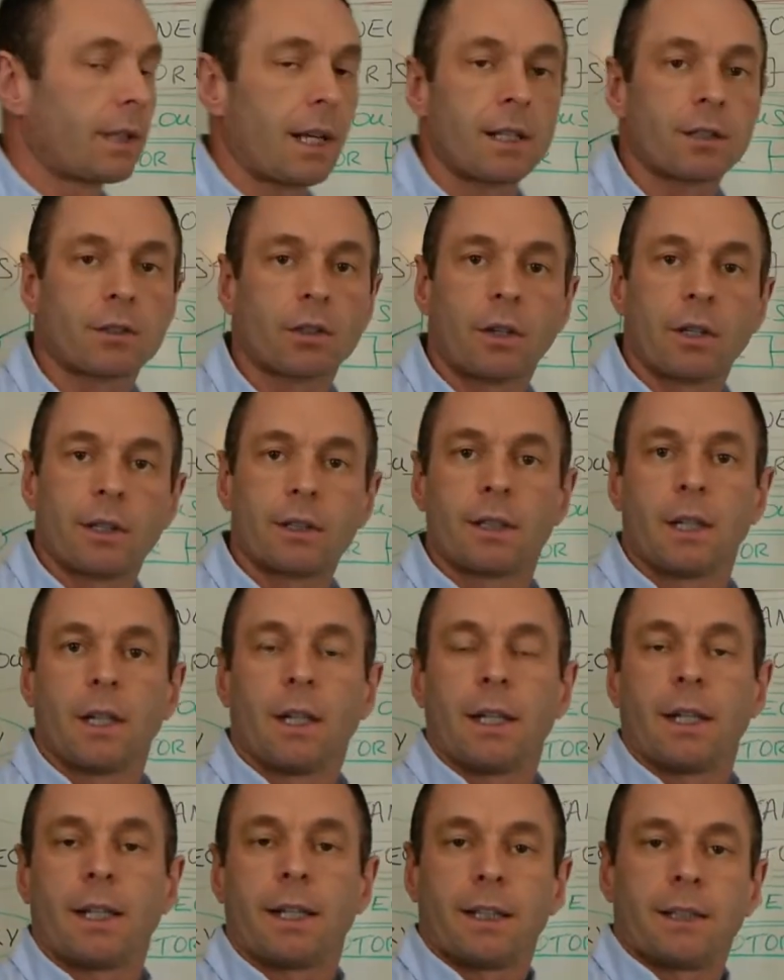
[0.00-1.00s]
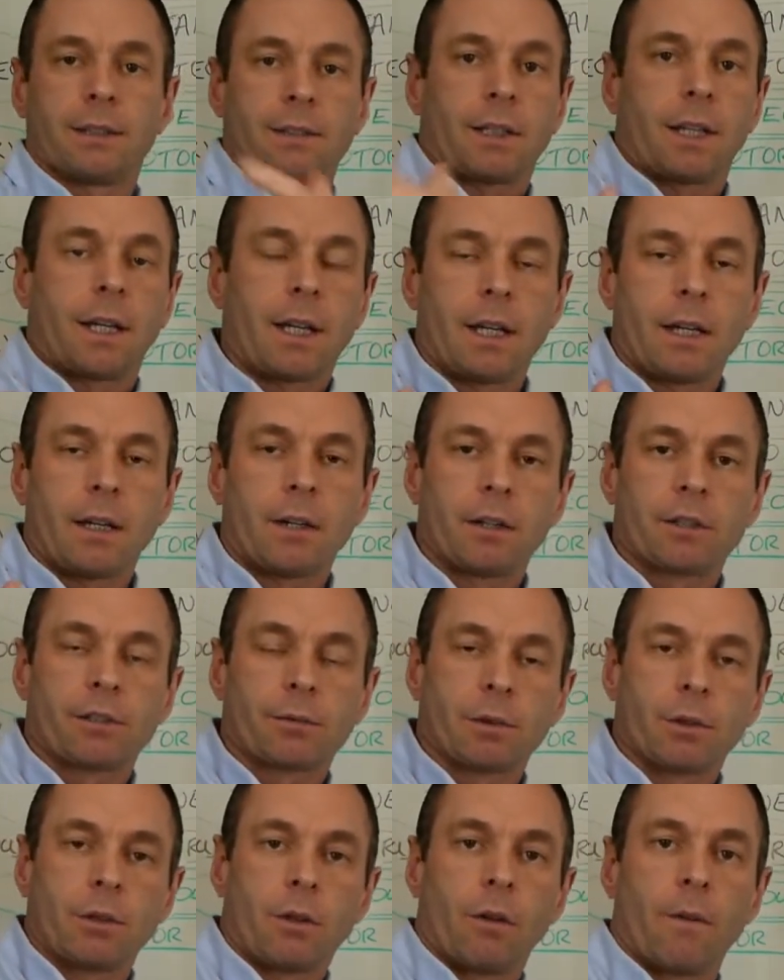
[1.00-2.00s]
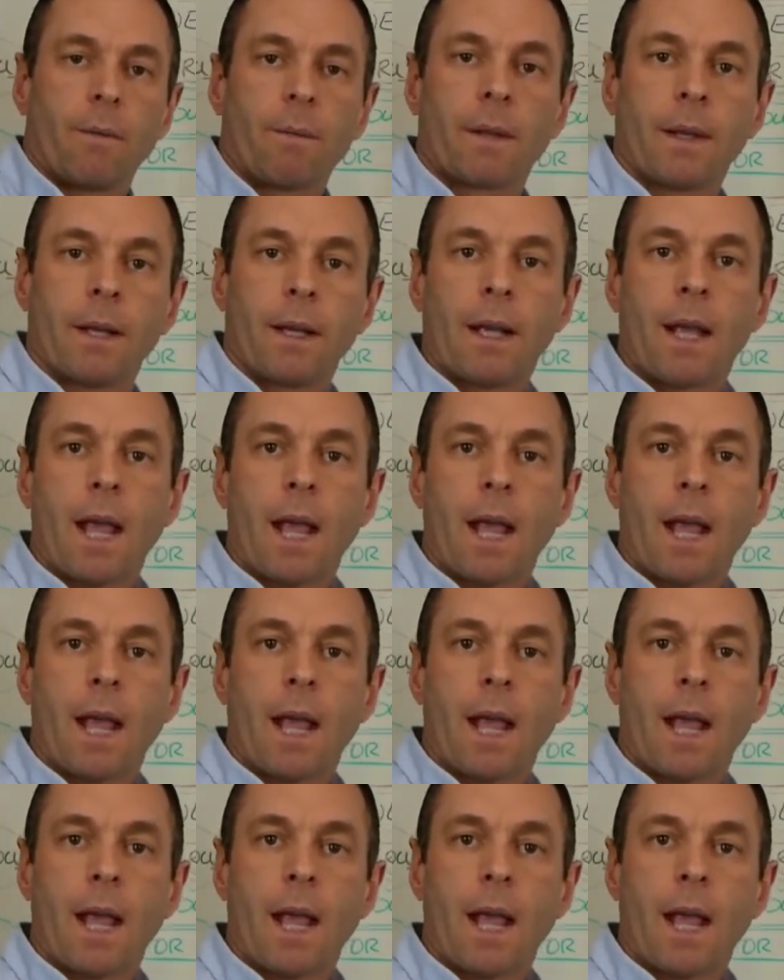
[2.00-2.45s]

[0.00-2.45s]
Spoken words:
deltoid is here, as we know,